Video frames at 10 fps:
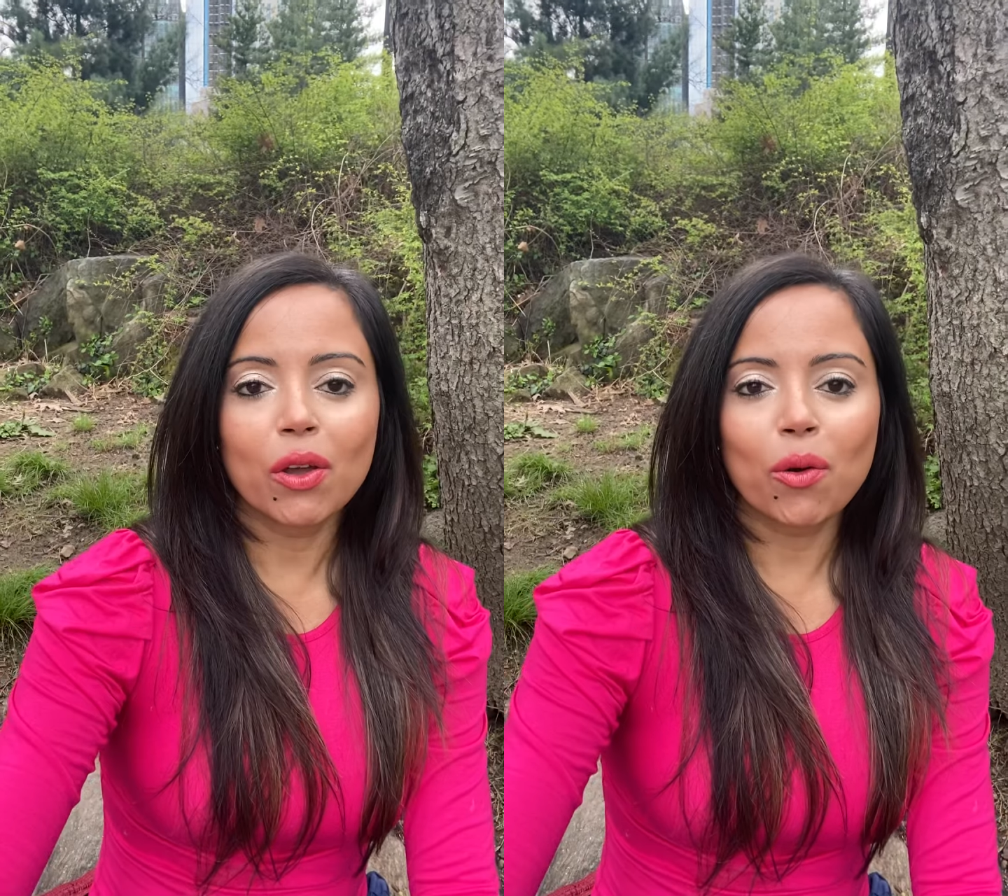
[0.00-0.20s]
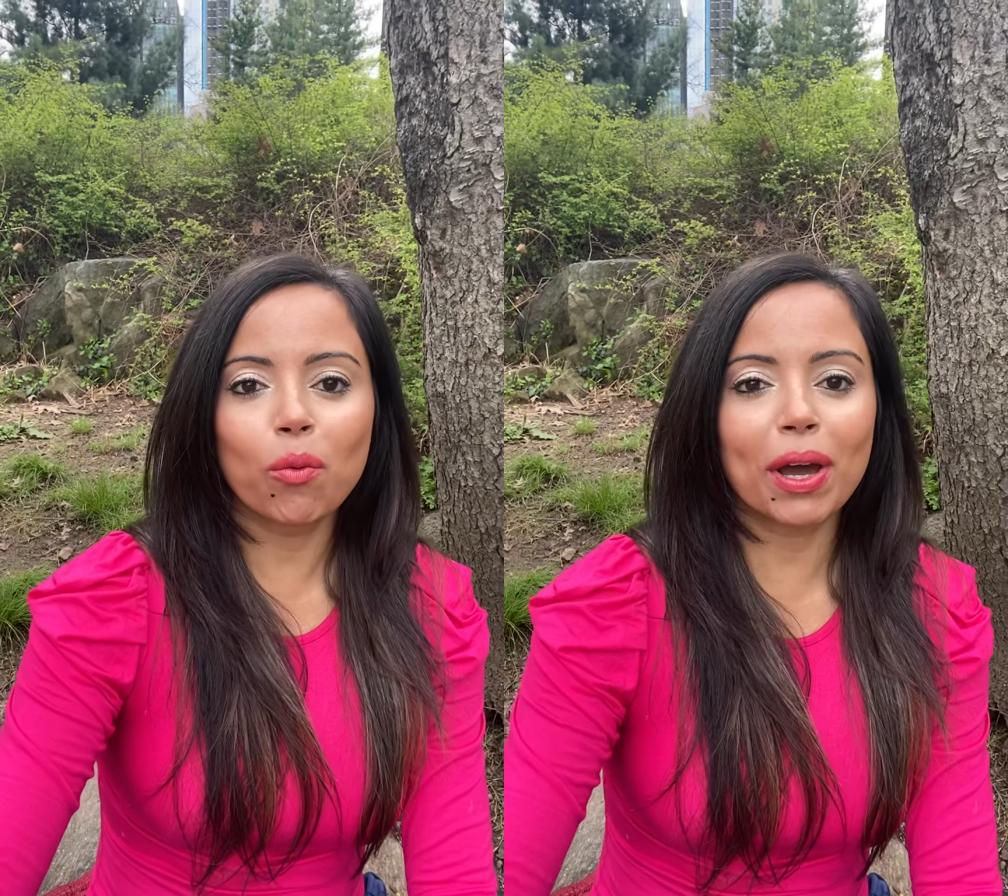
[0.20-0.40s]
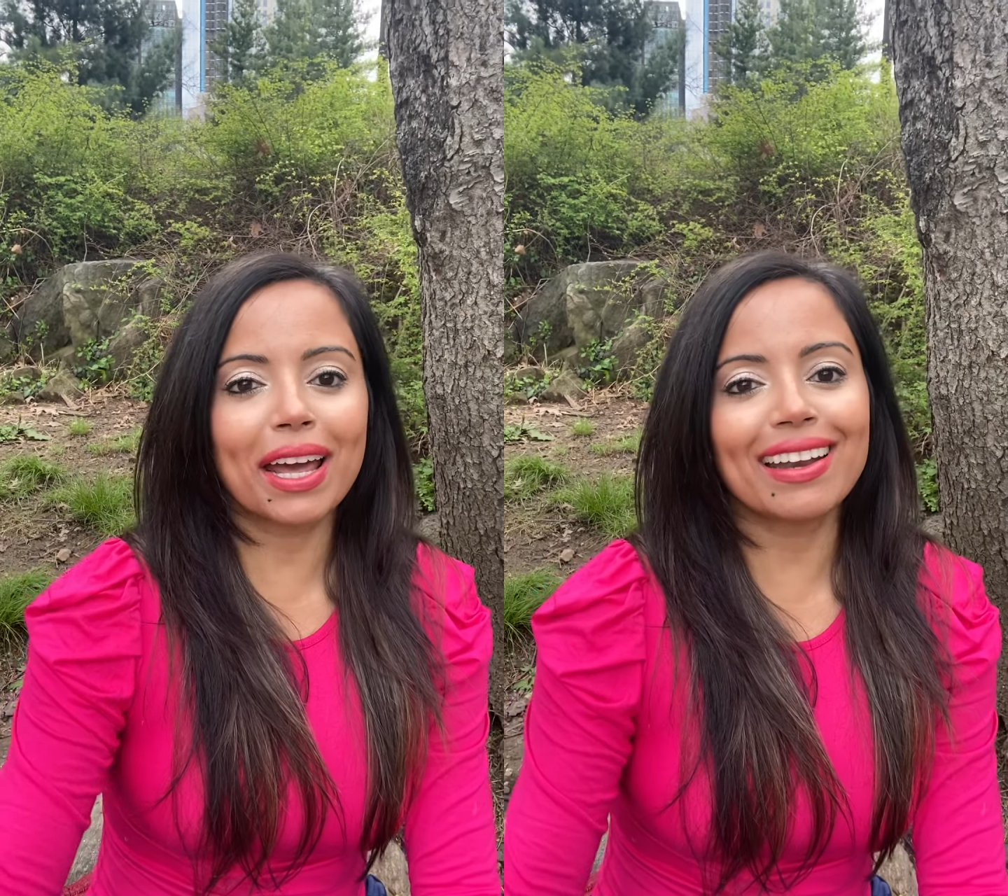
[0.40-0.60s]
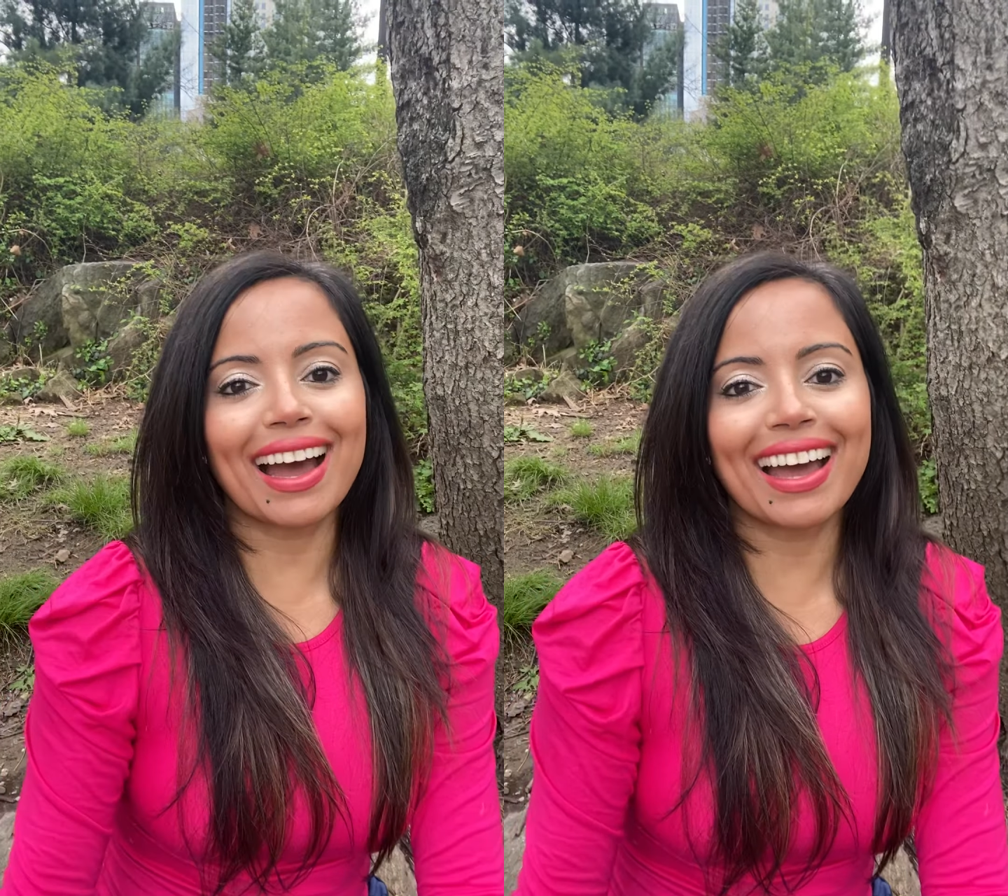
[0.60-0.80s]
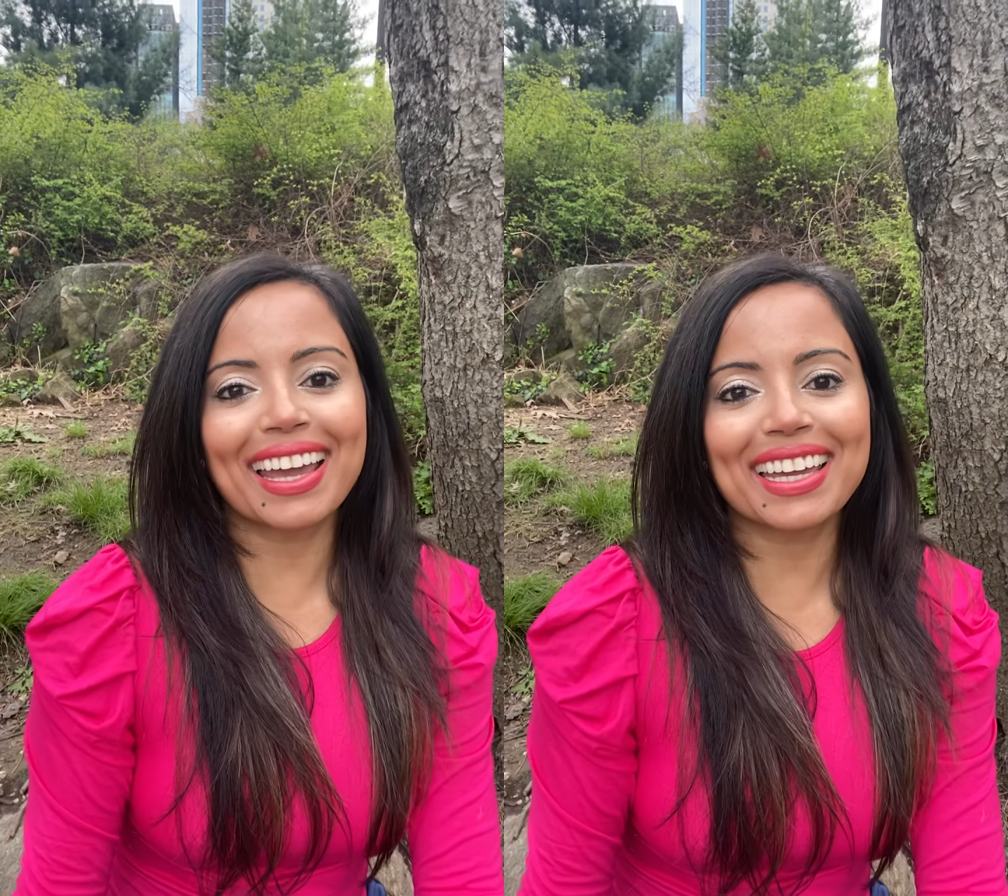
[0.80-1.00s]
when
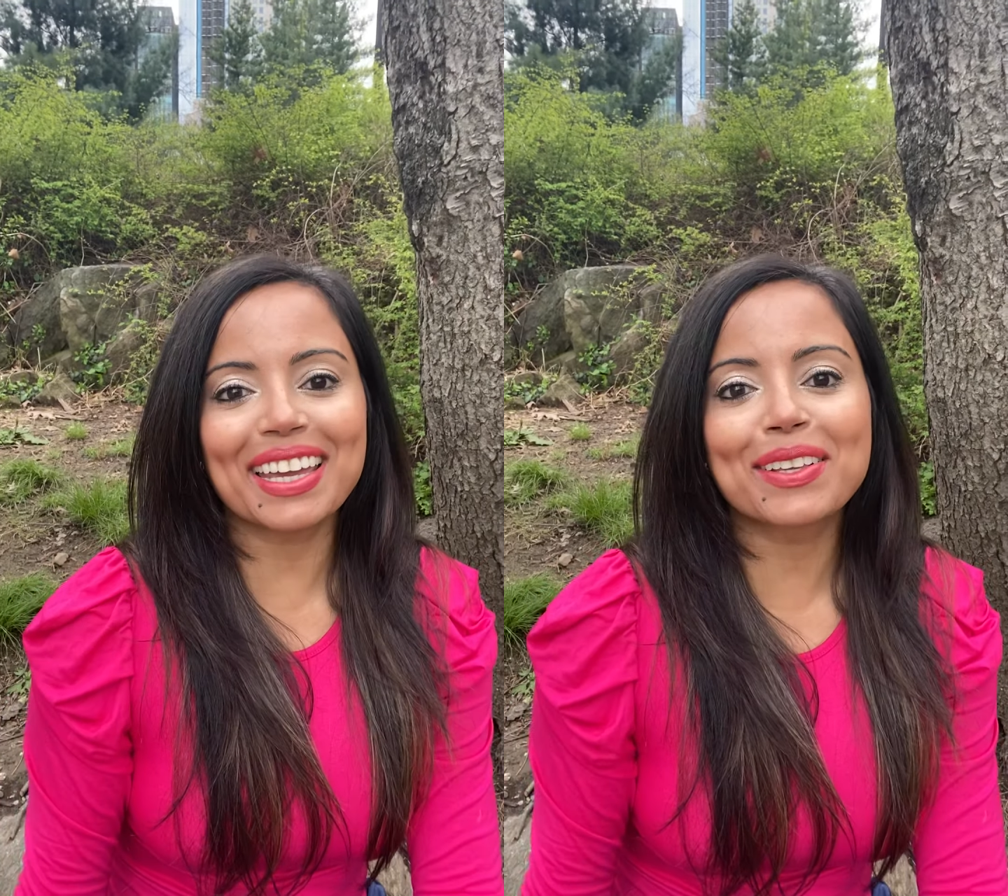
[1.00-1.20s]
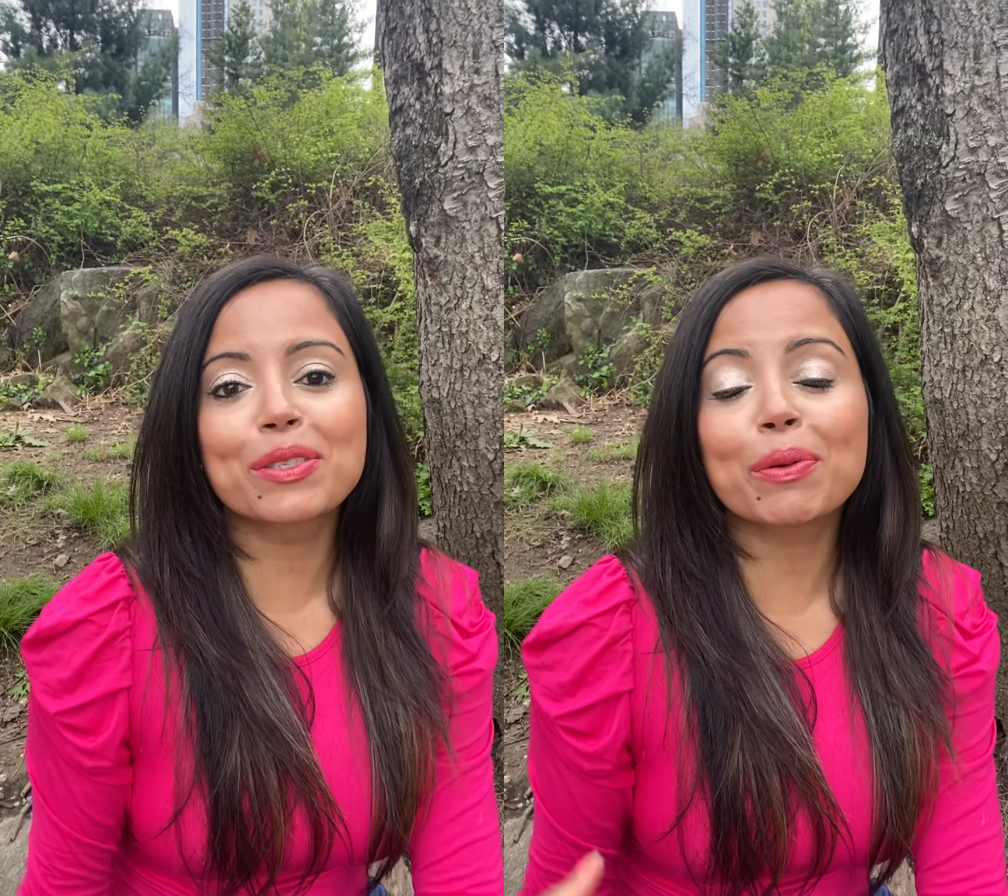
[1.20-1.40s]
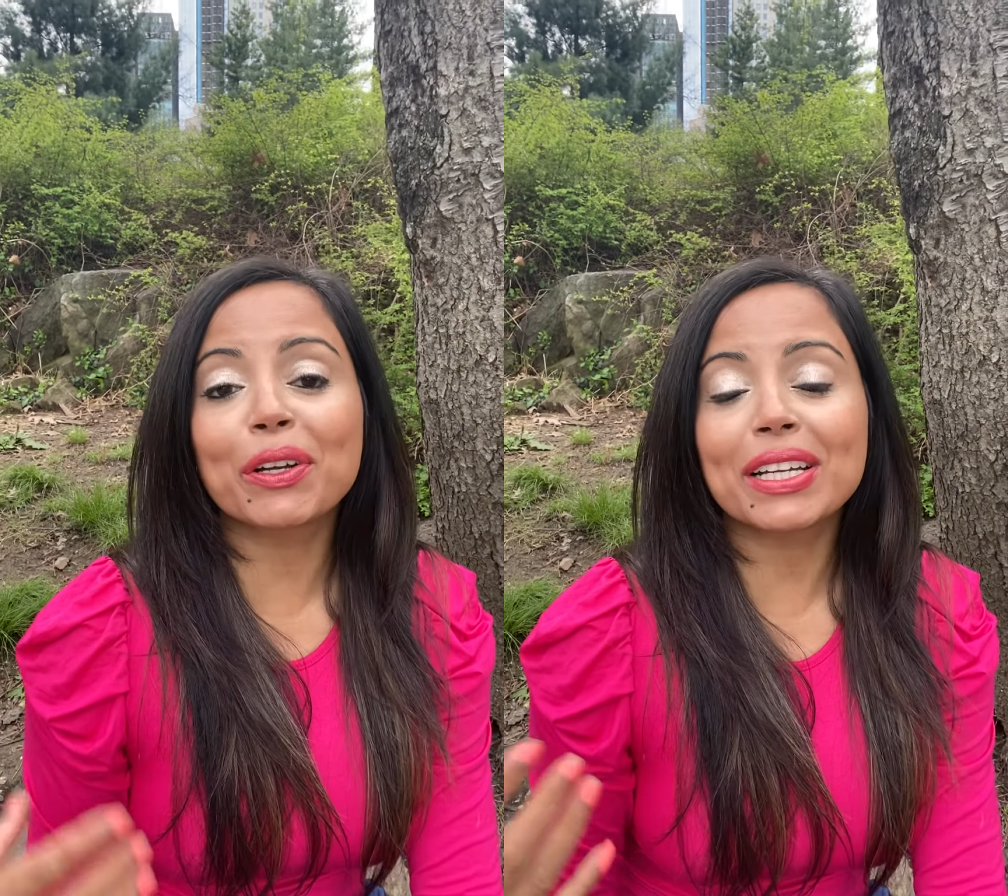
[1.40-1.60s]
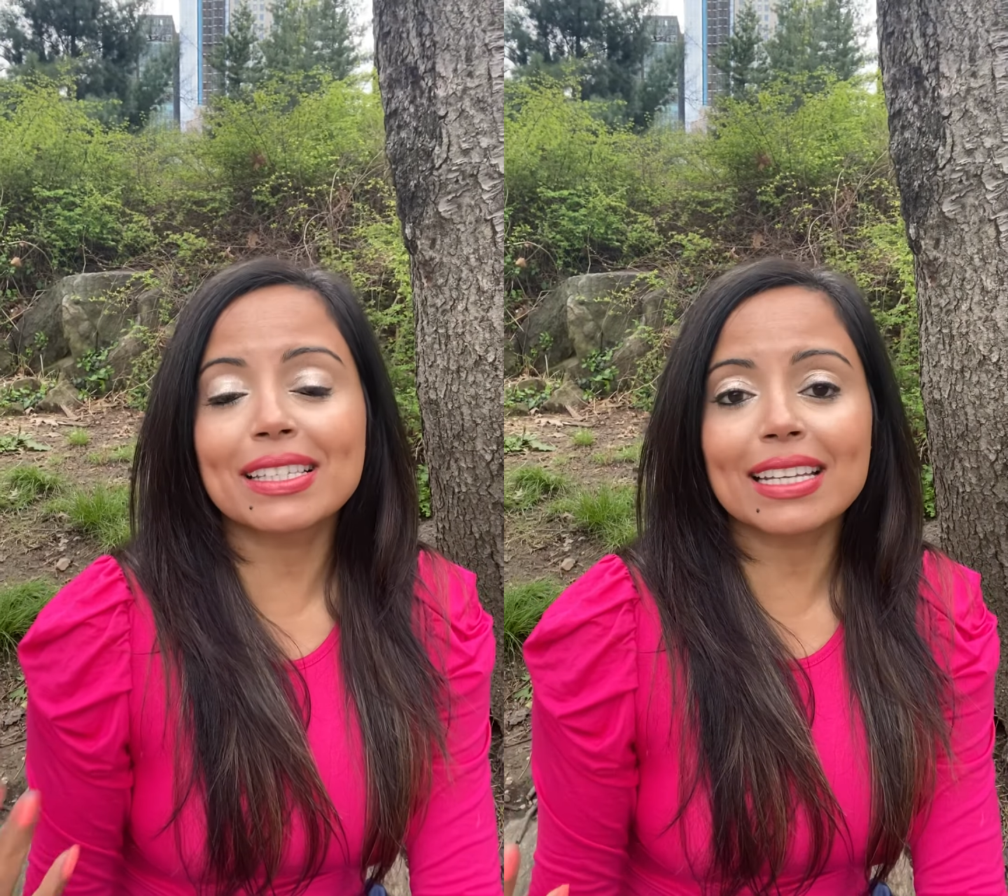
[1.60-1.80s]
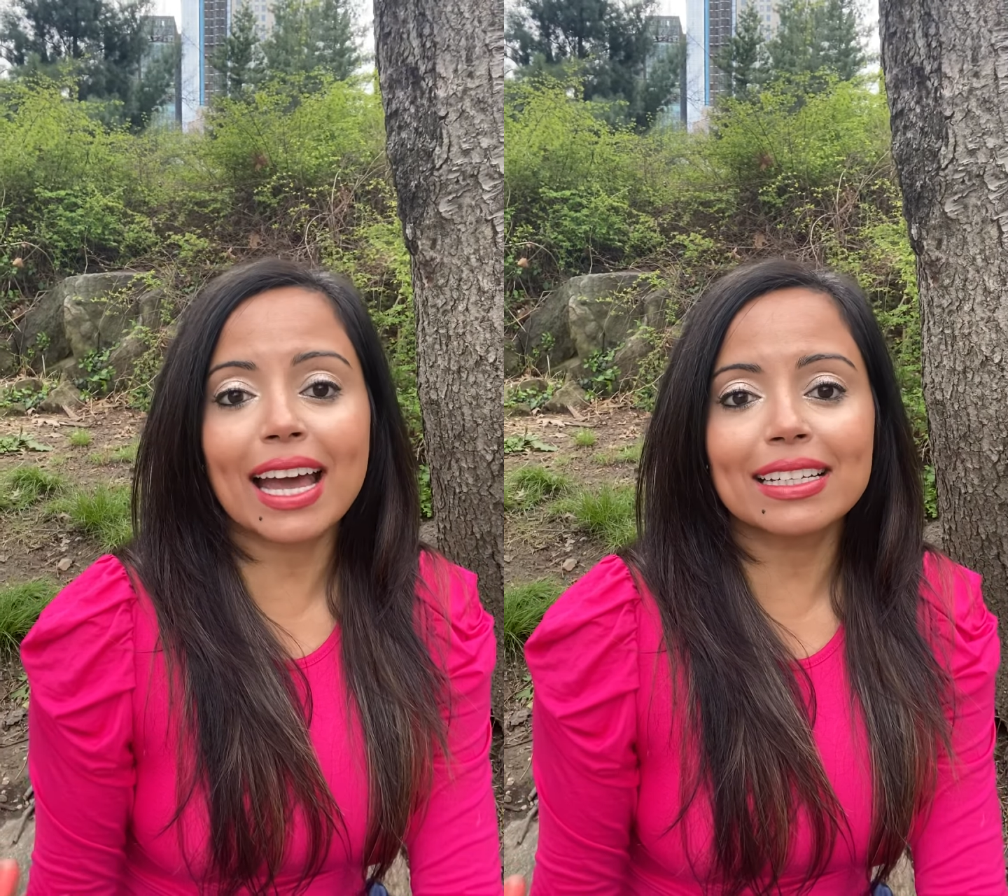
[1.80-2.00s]
I experience
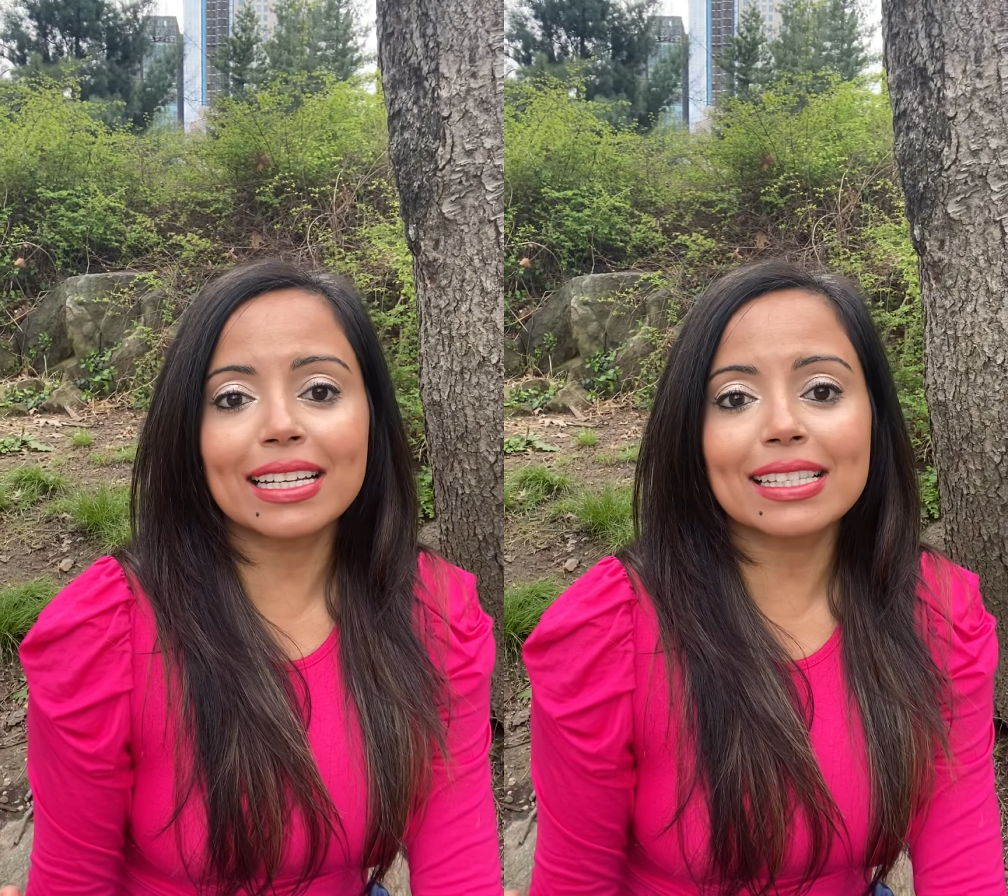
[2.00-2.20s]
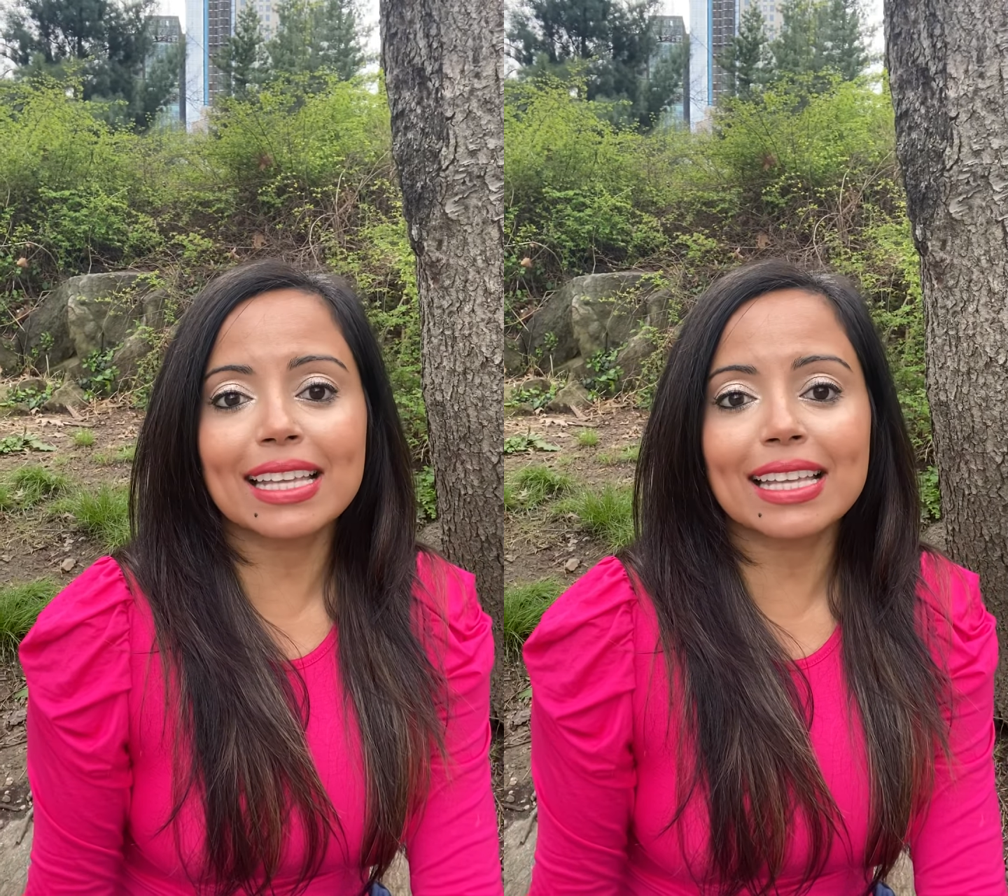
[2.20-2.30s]
sadness.